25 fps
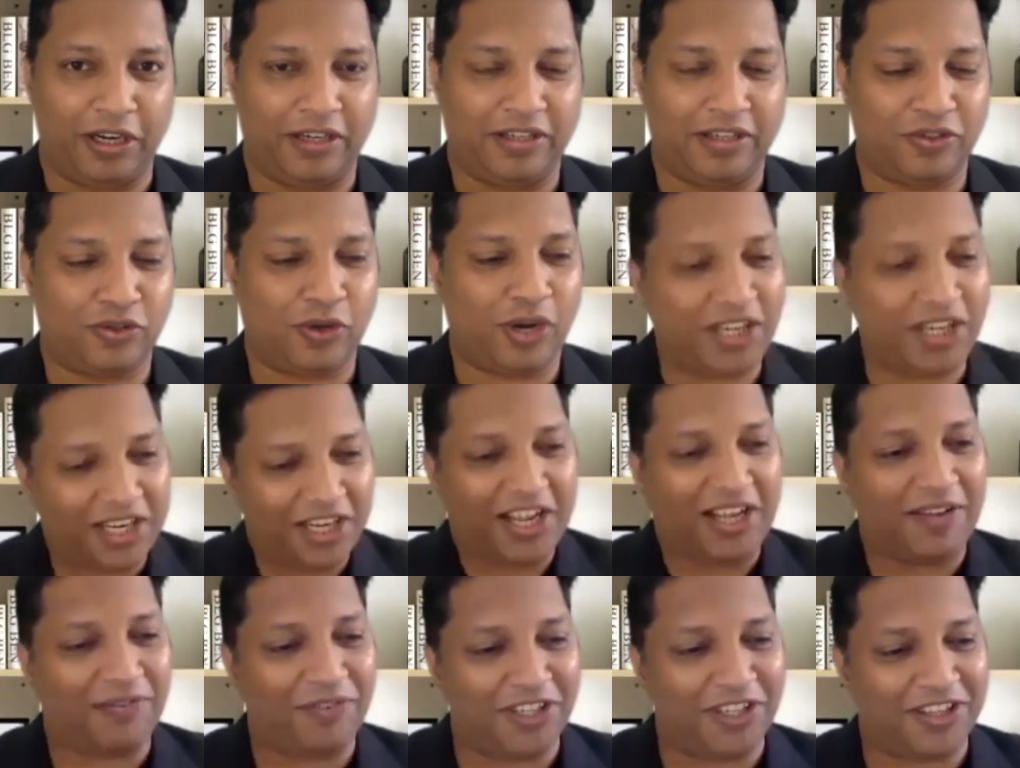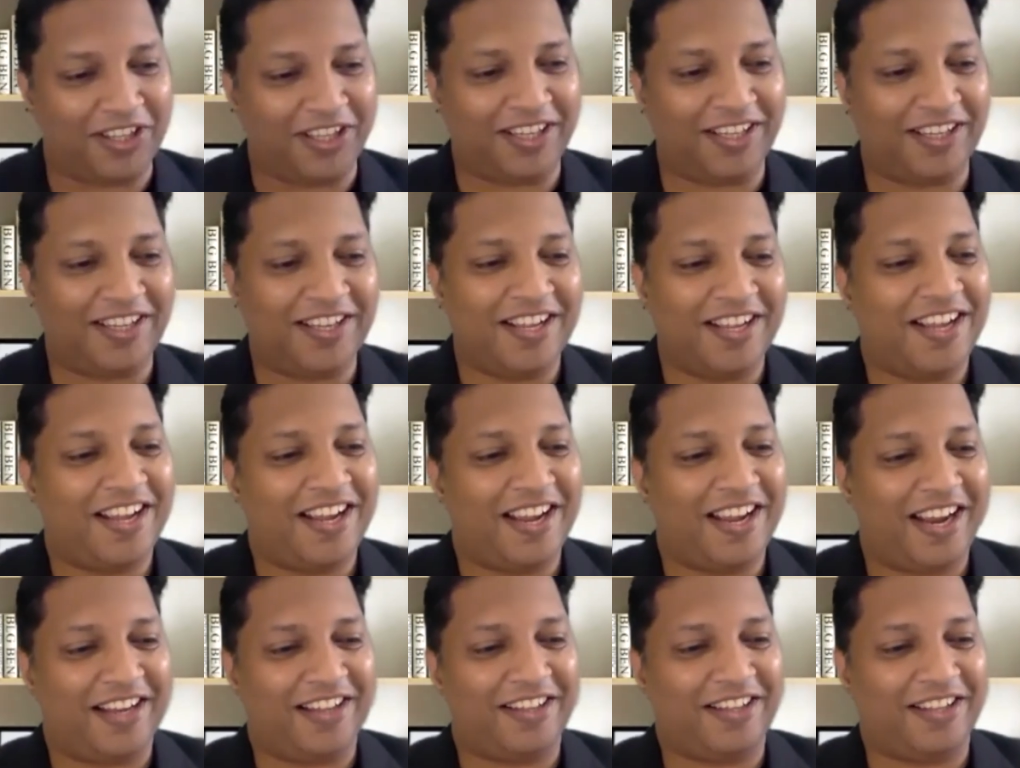So I did everything.
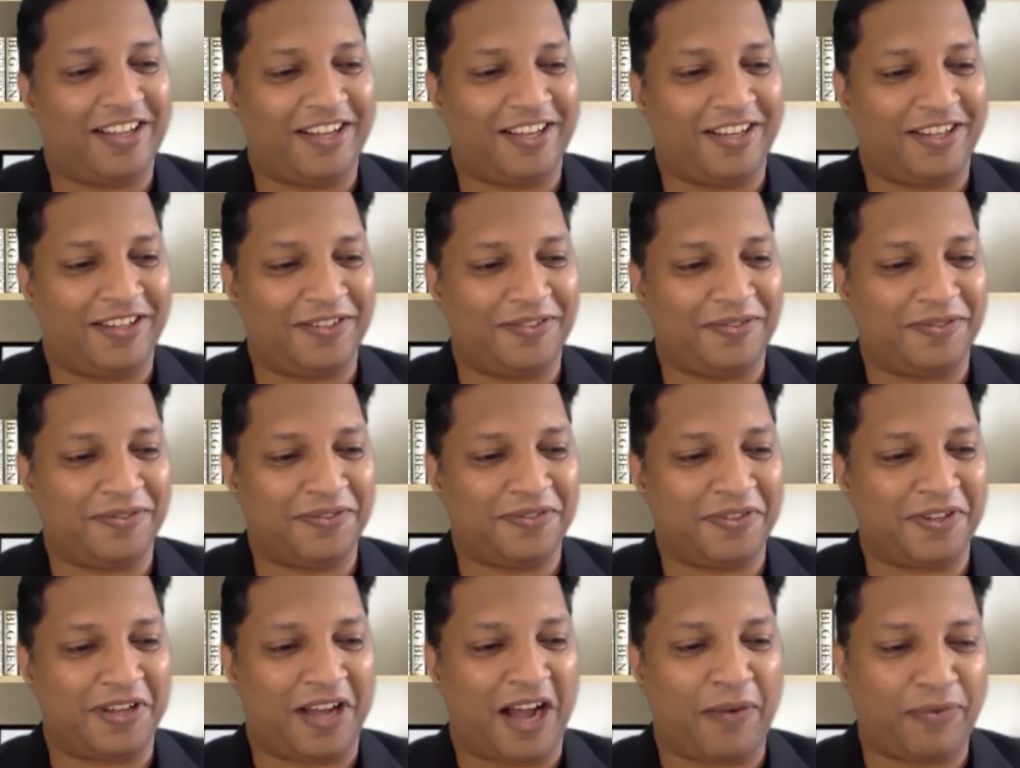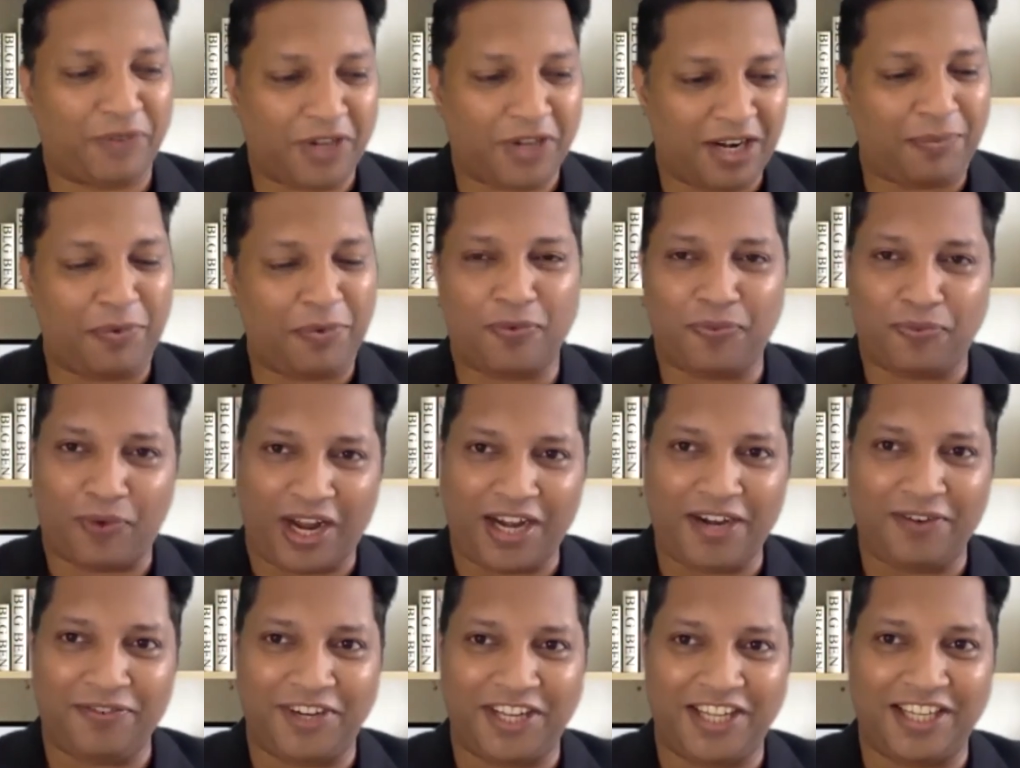After about
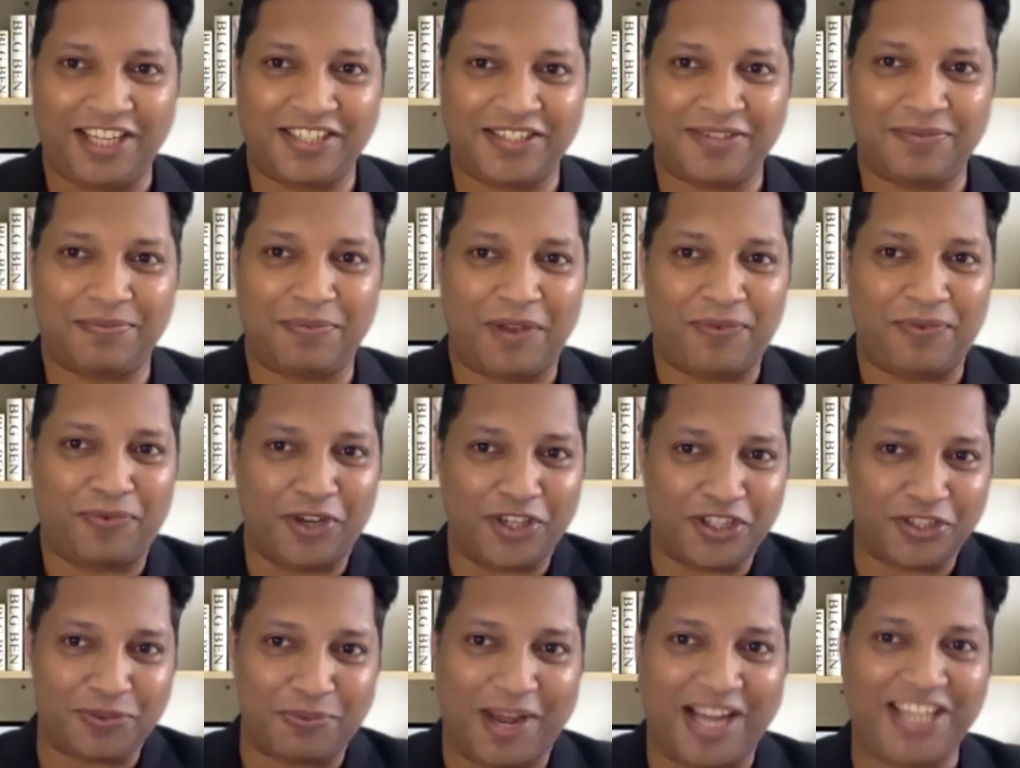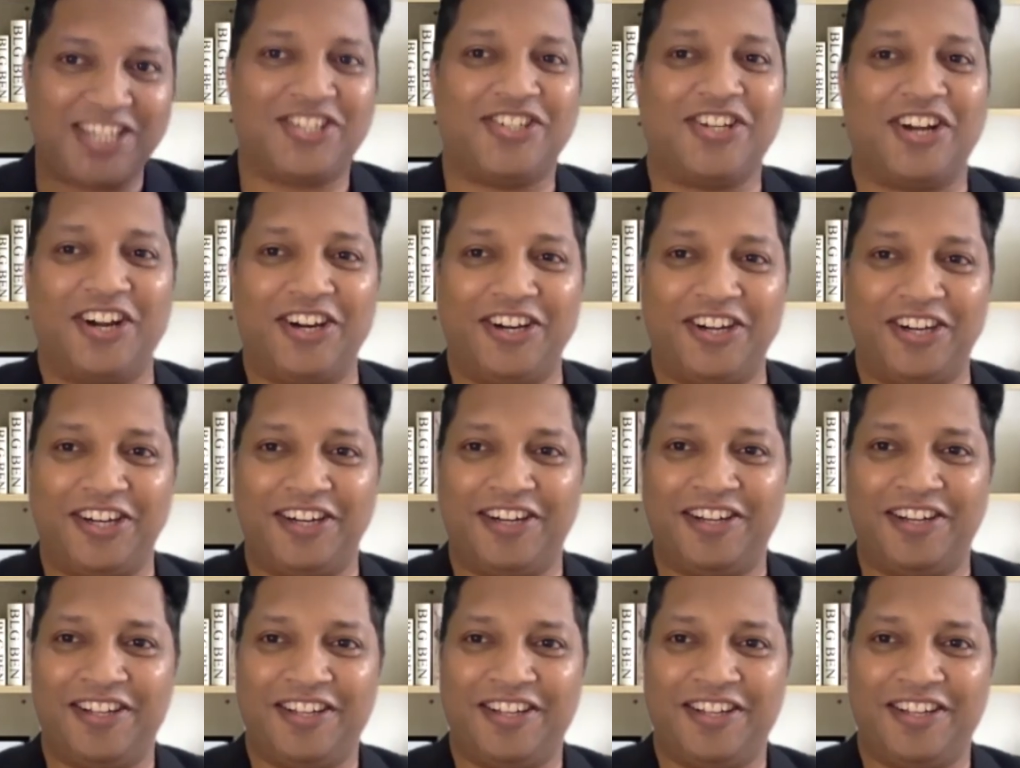5 days, my first batch started.